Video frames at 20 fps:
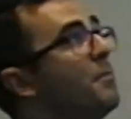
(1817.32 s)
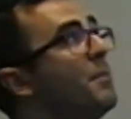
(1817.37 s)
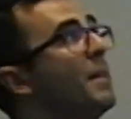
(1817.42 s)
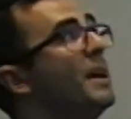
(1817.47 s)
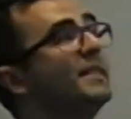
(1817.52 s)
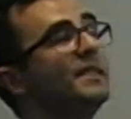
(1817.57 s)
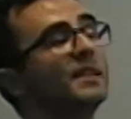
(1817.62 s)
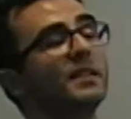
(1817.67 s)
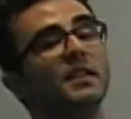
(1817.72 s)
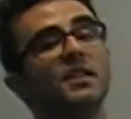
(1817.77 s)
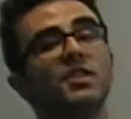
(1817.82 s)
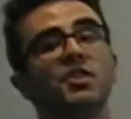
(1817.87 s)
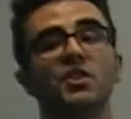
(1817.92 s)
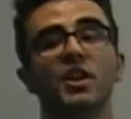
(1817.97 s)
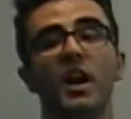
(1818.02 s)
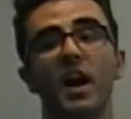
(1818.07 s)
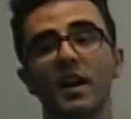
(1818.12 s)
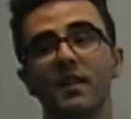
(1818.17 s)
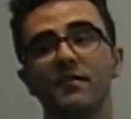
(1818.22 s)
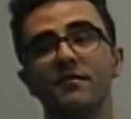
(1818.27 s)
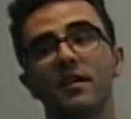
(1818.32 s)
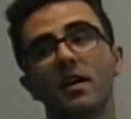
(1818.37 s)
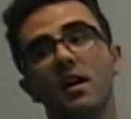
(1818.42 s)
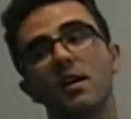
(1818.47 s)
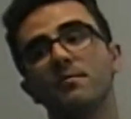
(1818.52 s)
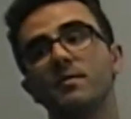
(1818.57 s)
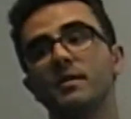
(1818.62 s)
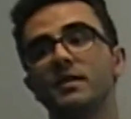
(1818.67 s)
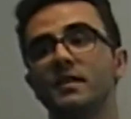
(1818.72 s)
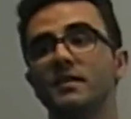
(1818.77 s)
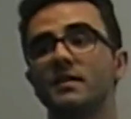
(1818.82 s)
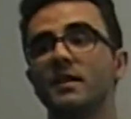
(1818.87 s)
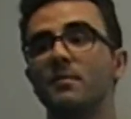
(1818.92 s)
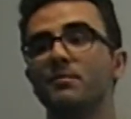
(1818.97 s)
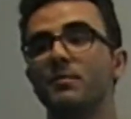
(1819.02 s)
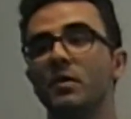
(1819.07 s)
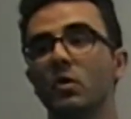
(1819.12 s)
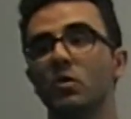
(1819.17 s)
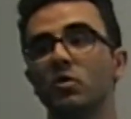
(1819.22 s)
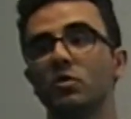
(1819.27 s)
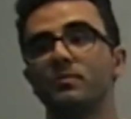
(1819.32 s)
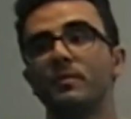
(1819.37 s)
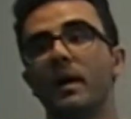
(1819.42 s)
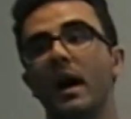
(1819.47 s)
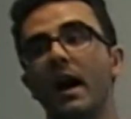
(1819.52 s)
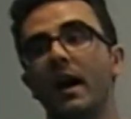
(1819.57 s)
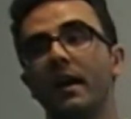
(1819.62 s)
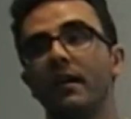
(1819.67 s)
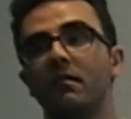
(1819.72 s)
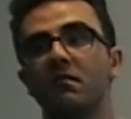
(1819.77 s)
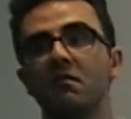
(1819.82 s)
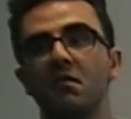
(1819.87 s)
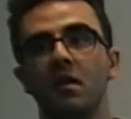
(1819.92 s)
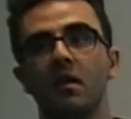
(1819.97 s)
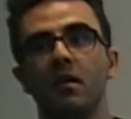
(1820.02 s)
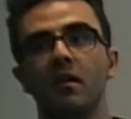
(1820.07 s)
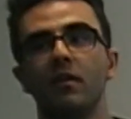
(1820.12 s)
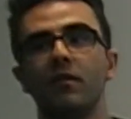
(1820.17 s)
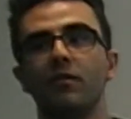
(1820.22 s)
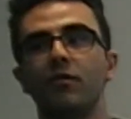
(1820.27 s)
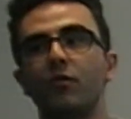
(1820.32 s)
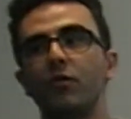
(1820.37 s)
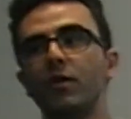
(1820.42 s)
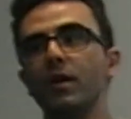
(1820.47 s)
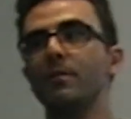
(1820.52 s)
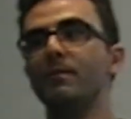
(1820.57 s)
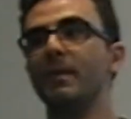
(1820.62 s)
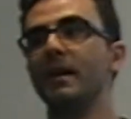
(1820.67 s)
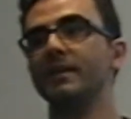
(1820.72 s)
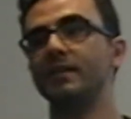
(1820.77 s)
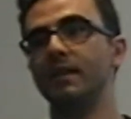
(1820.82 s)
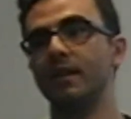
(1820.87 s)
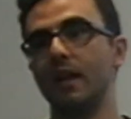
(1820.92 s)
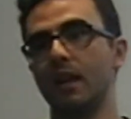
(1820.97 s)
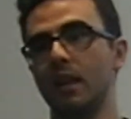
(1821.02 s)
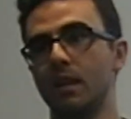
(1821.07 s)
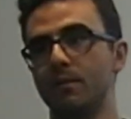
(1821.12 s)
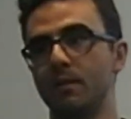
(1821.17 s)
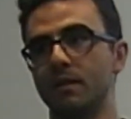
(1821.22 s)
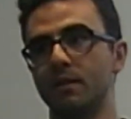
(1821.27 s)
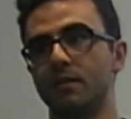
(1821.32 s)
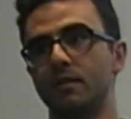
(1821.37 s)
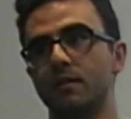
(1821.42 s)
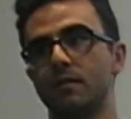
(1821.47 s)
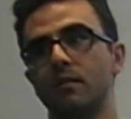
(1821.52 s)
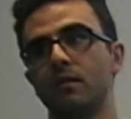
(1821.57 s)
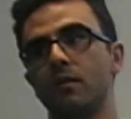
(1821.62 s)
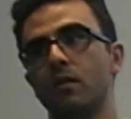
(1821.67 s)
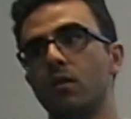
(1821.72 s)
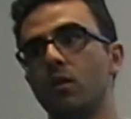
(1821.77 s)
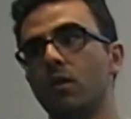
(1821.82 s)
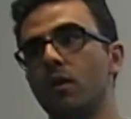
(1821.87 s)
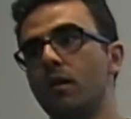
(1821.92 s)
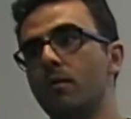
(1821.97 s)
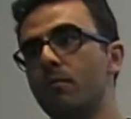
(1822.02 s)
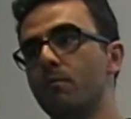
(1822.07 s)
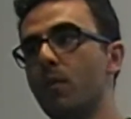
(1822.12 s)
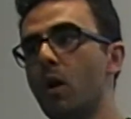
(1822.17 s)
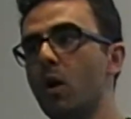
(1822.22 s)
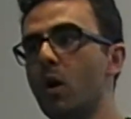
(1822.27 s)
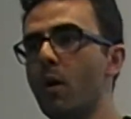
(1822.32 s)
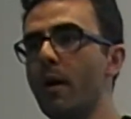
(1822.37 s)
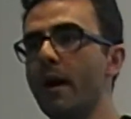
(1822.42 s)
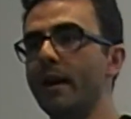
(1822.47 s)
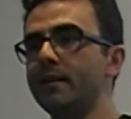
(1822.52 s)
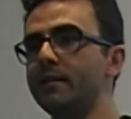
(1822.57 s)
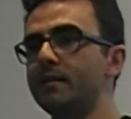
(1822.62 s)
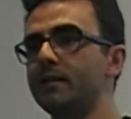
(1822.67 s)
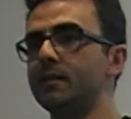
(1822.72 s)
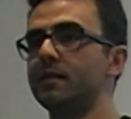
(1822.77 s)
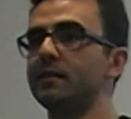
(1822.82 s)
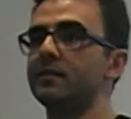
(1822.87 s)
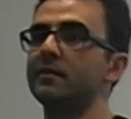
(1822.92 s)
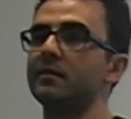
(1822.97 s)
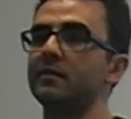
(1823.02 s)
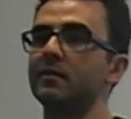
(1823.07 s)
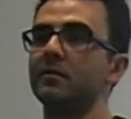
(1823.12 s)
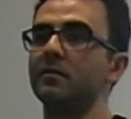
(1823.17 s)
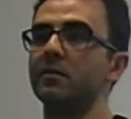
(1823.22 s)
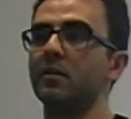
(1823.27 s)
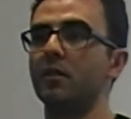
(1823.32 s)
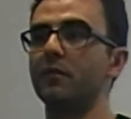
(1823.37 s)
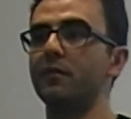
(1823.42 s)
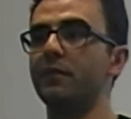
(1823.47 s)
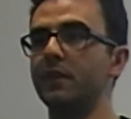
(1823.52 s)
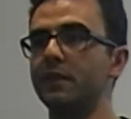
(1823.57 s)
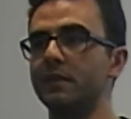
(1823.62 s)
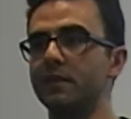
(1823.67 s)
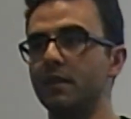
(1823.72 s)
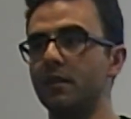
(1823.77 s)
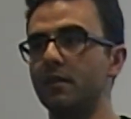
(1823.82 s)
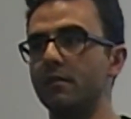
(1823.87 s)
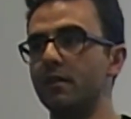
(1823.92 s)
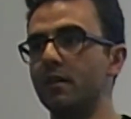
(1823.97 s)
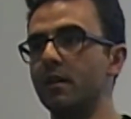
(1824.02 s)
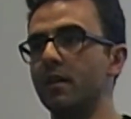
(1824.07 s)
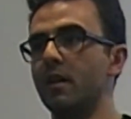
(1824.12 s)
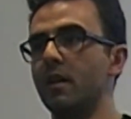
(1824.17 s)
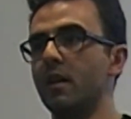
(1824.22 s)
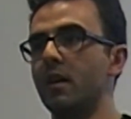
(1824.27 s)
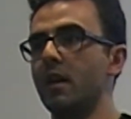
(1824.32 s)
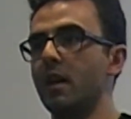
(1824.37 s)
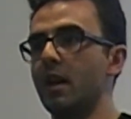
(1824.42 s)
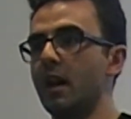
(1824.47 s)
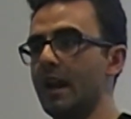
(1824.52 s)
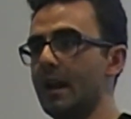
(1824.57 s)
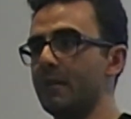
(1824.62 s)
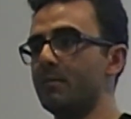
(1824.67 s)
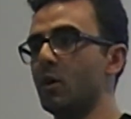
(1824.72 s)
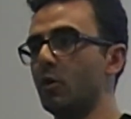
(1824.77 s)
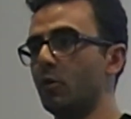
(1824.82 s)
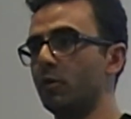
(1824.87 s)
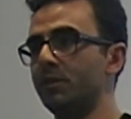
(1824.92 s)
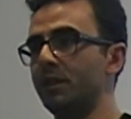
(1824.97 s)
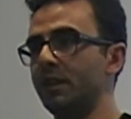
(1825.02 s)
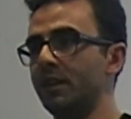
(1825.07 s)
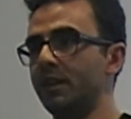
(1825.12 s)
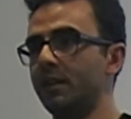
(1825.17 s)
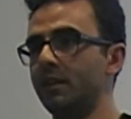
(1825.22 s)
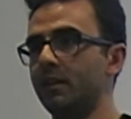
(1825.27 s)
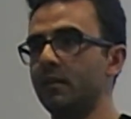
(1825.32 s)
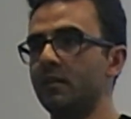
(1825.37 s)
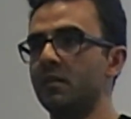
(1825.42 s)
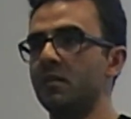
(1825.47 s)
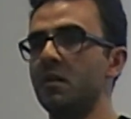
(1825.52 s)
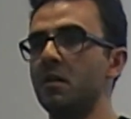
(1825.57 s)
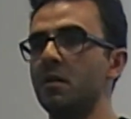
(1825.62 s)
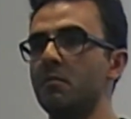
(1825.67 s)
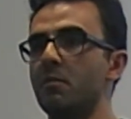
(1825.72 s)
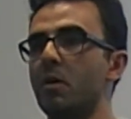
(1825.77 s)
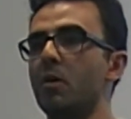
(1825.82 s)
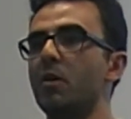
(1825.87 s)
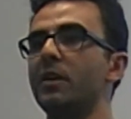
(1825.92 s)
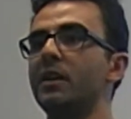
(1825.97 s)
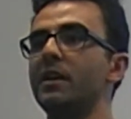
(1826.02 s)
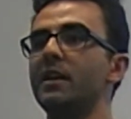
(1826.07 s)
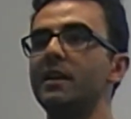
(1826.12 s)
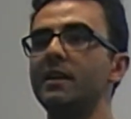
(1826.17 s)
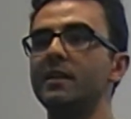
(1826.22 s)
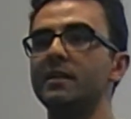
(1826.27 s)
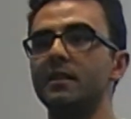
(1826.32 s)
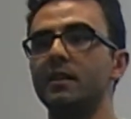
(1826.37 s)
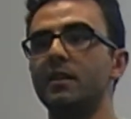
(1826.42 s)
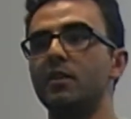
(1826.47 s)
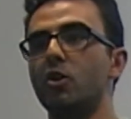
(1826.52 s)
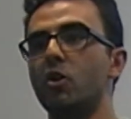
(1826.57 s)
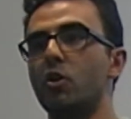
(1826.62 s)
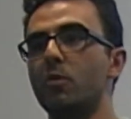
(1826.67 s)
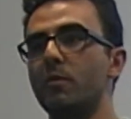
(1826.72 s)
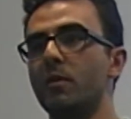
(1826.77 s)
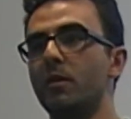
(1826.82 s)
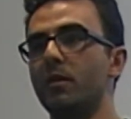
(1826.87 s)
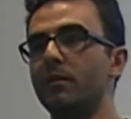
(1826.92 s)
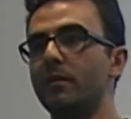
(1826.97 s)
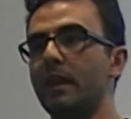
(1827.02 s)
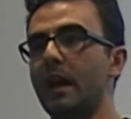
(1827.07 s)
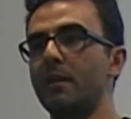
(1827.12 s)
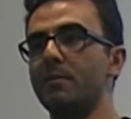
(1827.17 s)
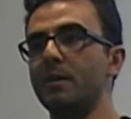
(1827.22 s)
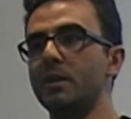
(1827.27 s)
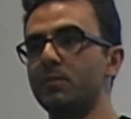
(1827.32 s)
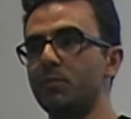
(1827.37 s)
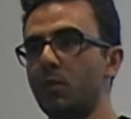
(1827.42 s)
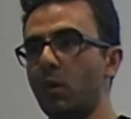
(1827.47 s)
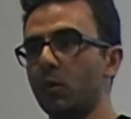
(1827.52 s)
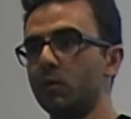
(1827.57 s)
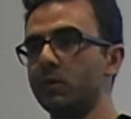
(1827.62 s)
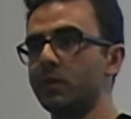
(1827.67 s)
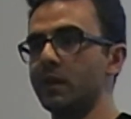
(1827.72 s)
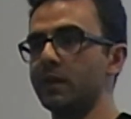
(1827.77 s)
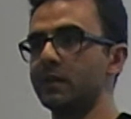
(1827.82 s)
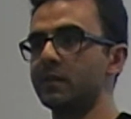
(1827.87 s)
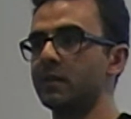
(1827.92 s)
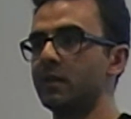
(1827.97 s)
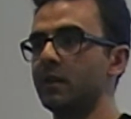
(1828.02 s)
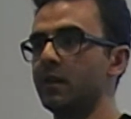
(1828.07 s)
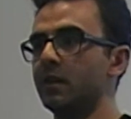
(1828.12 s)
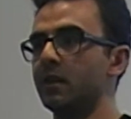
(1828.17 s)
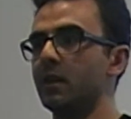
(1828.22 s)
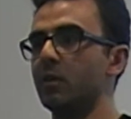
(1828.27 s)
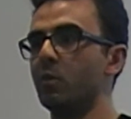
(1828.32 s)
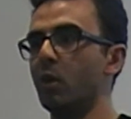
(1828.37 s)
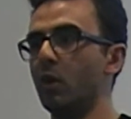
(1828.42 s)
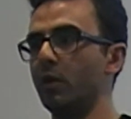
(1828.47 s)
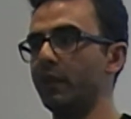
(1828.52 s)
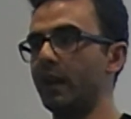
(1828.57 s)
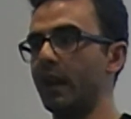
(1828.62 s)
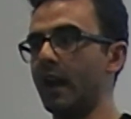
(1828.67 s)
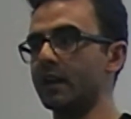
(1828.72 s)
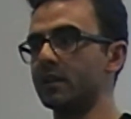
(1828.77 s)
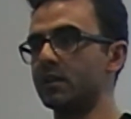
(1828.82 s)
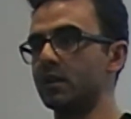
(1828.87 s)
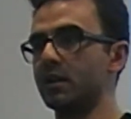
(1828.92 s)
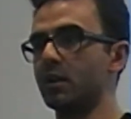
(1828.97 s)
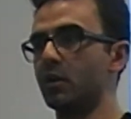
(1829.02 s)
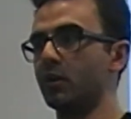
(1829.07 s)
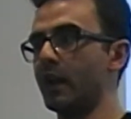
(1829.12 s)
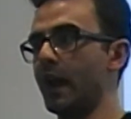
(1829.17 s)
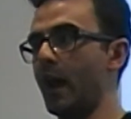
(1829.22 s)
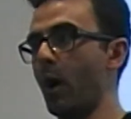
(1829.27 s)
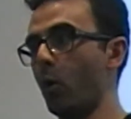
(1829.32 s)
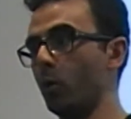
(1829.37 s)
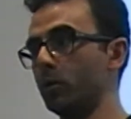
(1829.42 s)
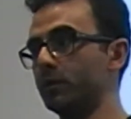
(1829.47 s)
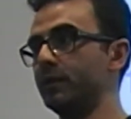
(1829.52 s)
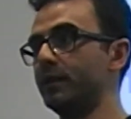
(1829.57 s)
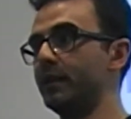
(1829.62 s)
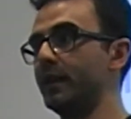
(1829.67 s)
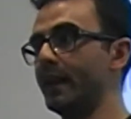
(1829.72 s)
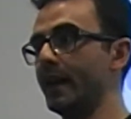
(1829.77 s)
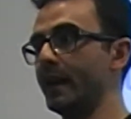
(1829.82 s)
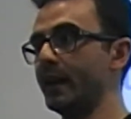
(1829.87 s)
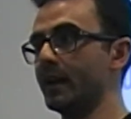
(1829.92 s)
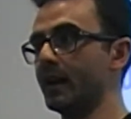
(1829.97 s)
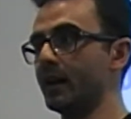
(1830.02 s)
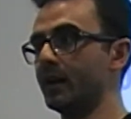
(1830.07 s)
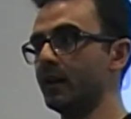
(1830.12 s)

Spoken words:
Basically, a shard environment is composed by 3 basic elements: MongoS, config server, and a MongoDB. MongoDB is a normal database process, the one that's actually going to hold the data.